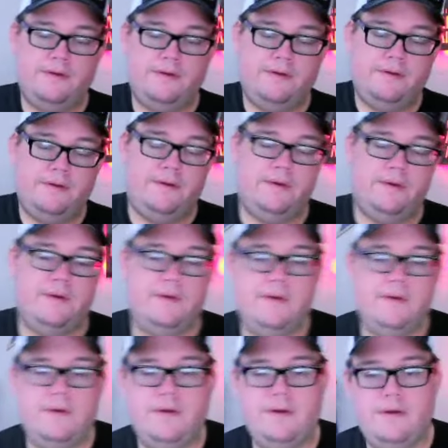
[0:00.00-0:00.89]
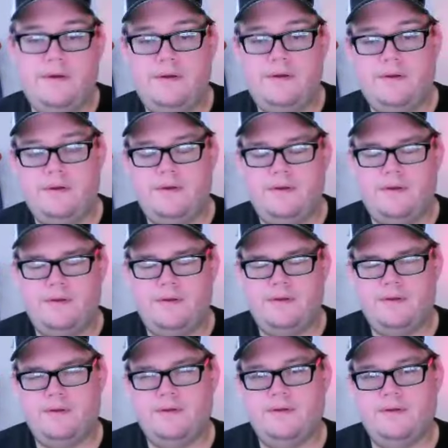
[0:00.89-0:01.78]

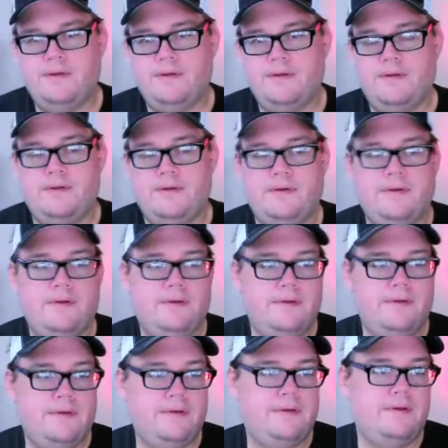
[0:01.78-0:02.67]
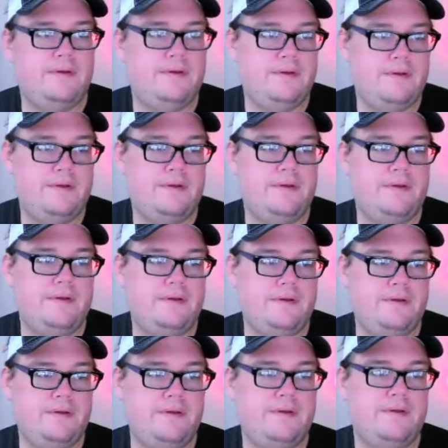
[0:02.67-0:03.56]

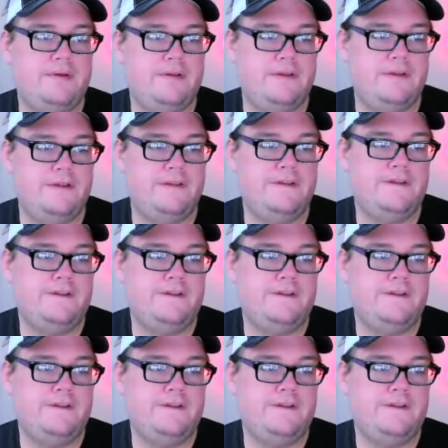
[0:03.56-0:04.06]
(not speaking)